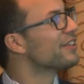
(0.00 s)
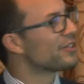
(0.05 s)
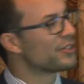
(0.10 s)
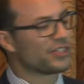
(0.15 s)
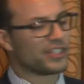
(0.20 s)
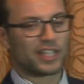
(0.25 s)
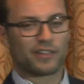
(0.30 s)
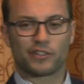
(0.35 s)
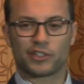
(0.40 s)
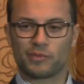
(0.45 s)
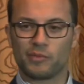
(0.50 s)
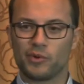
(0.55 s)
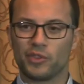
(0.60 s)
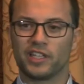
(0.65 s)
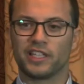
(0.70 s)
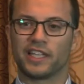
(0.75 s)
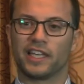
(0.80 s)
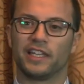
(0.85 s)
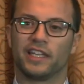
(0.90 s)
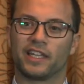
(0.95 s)
So instead of
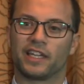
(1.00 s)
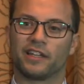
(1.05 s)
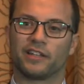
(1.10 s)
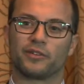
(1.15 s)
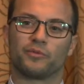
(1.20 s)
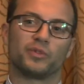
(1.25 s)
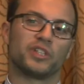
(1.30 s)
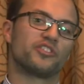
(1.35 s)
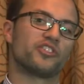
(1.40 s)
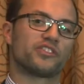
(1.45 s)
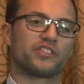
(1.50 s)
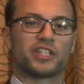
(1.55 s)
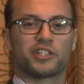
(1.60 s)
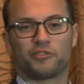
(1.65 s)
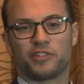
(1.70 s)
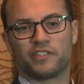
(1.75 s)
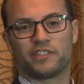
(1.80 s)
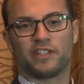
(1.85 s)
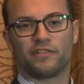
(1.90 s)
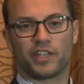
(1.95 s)
smoothing the indicator, we just
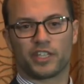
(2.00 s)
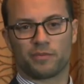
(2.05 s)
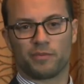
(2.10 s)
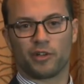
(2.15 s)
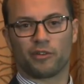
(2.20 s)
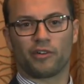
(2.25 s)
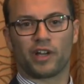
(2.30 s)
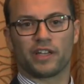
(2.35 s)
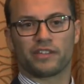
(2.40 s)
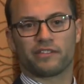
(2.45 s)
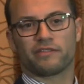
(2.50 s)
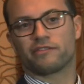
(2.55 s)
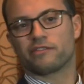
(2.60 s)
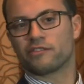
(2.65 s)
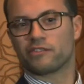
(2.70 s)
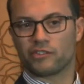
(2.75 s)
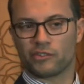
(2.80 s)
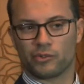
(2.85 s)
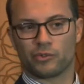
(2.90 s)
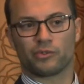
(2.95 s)
increase the investment horizons.
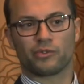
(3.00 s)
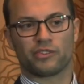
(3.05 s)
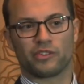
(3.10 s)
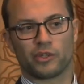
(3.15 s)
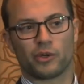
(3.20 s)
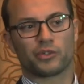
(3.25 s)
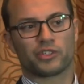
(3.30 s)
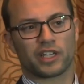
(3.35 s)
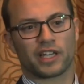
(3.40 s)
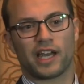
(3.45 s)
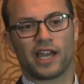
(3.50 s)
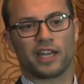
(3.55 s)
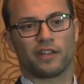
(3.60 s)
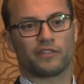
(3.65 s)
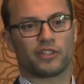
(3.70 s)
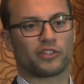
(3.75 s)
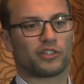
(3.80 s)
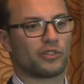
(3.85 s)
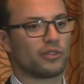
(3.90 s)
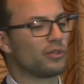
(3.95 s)
So those are kind
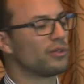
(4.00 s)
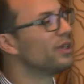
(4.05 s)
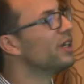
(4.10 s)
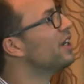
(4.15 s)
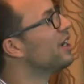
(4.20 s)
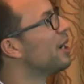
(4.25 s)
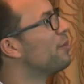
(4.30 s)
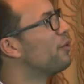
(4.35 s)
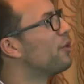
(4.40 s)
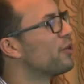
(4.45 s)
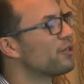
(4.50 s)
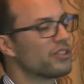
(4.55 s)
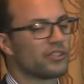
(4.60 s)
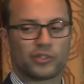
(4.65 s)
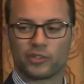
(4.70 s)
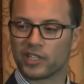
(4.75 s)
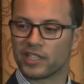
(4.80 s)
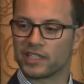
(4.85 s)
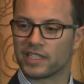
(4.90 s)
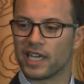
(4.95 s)
of the two
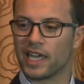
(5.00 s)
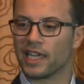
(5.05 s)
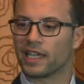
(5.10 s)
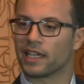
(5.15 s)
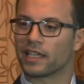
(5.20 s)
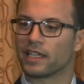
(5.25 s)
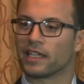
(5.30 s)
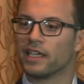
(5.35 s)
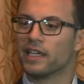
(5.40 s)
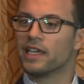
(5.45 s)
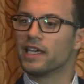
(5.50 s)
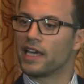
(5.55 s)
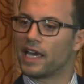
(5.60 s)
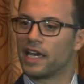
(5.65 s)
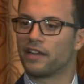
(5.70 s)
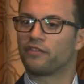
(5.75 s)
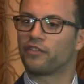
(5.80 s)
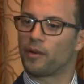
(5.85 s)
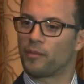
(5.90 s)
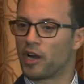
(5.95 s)
approaches you can take.
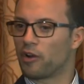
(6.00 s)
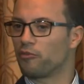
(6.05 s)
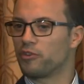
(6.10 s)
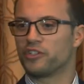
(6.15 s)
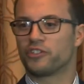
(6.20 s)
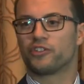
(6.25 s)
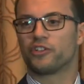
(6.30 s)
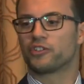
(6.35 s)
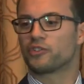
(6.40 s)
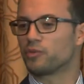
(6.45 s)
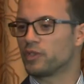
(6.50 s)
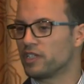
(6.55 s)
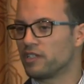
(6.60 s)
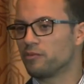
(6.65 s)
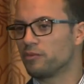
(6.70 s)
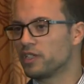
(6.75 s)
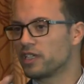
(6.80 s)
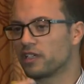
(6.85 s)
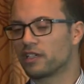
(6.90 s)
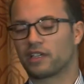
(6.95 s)
And from our research,
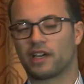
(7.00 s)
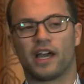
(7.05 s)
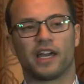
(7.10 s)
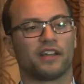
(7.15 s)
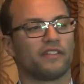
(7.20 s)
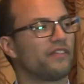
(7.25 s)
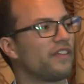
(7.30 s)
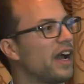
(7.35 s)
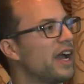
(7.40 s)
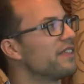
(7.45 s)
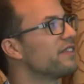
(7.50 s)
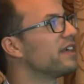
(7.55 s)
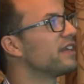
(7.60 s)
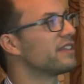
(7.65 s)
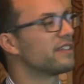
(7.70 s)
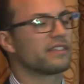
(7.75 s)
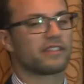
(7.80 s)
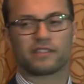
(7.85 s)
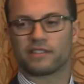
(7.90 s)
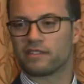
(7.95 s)
we kind of find
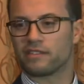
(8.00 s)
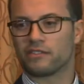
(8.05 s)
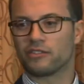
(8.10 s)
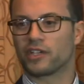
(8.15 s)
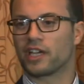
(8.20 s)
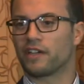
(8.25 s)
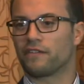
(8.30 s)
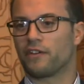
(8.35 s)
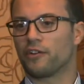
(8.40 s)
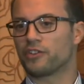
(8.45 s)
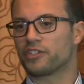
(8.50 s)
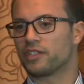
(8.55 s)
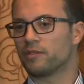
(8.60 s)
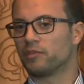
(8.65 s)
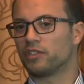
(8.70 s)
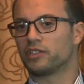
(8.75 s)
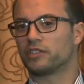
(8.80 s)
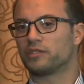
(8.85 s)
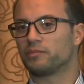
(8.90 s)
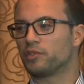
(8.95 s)
that you get very
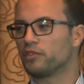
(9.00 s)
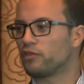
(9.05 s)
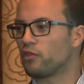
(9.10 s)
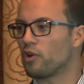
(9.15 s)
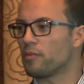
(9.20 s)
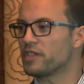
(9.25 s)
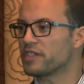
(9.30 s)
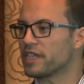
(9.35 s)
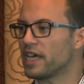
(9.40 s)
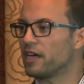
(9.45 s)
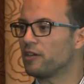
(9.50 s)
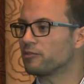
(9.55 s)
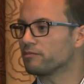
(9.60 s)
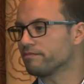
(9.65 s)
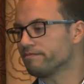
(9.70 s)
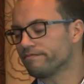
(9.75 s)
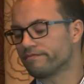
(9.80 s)
similar performance out.